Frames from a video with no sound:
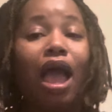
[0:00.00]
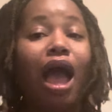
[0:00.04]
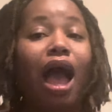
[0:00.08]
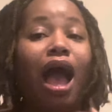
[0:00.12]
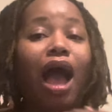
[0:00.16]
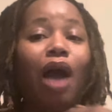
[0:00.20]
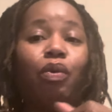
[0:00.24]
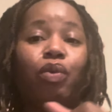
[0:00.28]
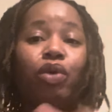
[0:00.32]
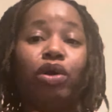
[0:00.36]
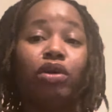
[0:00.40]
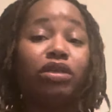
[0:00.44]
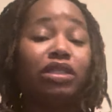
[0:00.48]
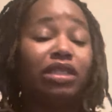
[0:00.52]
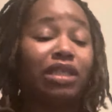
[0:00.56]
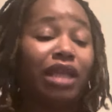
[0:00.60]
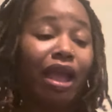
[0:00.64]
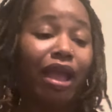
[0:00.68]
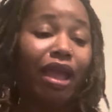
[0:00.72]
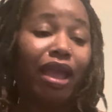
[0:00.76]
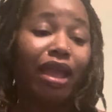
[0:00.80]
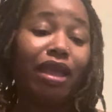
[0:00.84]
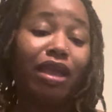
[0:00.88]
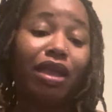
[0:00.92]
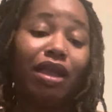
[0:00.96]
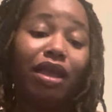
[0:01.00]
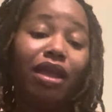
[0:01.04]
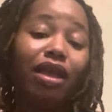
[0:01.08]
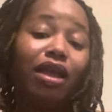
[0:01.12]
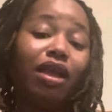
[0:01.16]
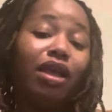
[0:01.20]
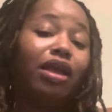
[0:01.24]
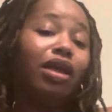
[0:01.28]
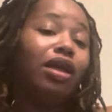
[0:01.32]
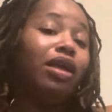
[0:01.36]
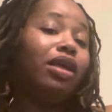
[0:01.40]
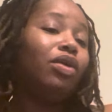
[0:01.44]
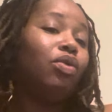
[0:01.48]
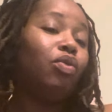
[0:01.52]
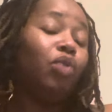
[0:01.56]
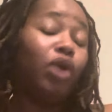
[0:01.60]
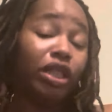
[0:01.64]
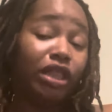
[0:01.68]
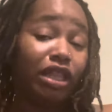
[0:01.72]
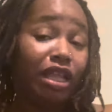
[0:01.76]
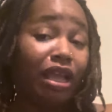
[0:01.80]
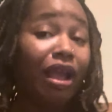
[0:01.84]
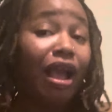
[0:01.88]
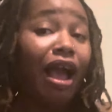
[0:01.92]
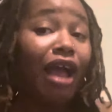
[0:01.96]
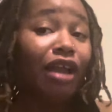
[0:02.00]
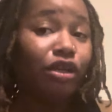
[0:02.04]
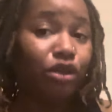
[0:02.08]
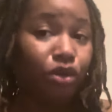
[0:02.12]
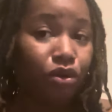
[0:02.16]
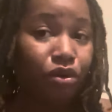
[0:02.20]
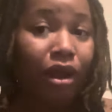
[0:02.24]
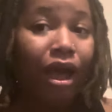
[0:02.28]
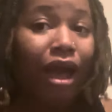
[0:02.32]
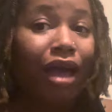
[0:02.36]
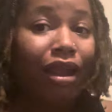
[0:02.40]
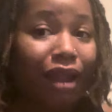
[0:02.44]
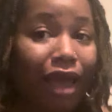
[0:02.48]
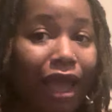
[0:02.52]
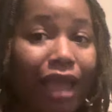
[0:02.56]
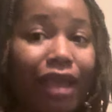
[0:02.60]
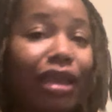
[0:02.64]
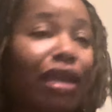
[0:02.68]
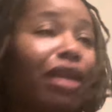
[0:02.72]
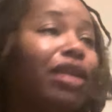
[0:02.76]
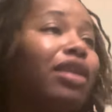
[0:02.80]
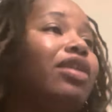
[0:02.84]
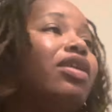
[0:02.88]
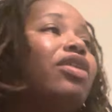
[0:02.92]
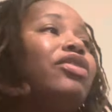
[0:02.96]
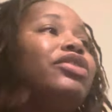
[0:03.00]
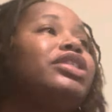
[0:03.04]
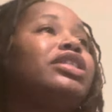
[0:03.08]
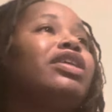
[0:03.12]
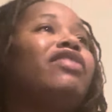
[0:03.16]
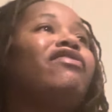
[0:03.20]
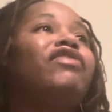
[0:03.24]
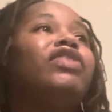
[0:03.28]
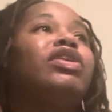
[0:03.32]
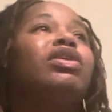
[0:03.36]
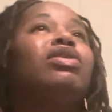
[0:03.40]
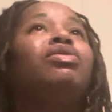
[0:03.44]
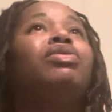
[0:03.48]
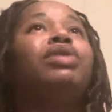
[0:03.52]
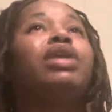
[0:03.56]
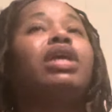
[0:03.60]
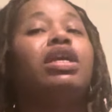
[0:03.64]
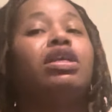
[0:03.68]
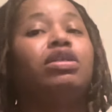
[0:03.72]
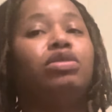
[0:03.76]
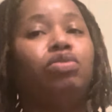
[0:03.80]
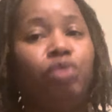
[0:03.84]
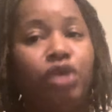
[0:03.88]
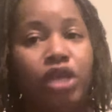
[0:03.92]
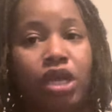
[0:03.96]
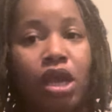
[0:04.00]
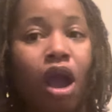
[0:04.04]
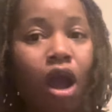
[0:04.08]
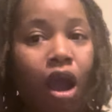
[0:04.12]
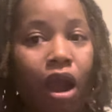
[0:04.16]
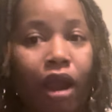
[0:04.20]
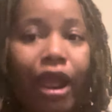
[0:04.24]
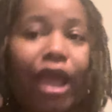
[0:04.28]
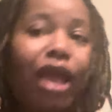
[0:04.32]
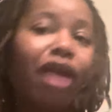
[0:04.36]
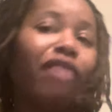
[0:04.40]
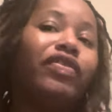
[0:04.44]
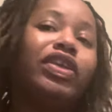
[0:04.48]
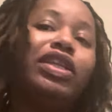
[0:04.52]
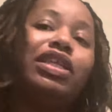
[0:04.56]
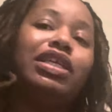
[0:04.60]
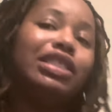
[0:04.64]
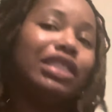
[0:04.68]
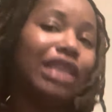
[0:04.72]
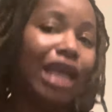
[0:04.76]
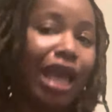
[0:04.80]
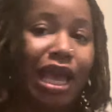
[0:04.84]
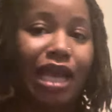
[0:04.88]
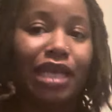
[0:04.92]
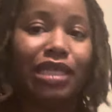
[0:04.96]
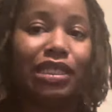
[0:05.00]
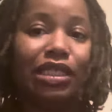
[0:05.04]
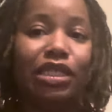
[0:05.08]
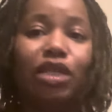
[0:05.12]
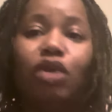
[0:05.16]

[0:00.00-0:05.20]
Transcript: I will say one thing I do not like in the nursing field is we are heavily taxed.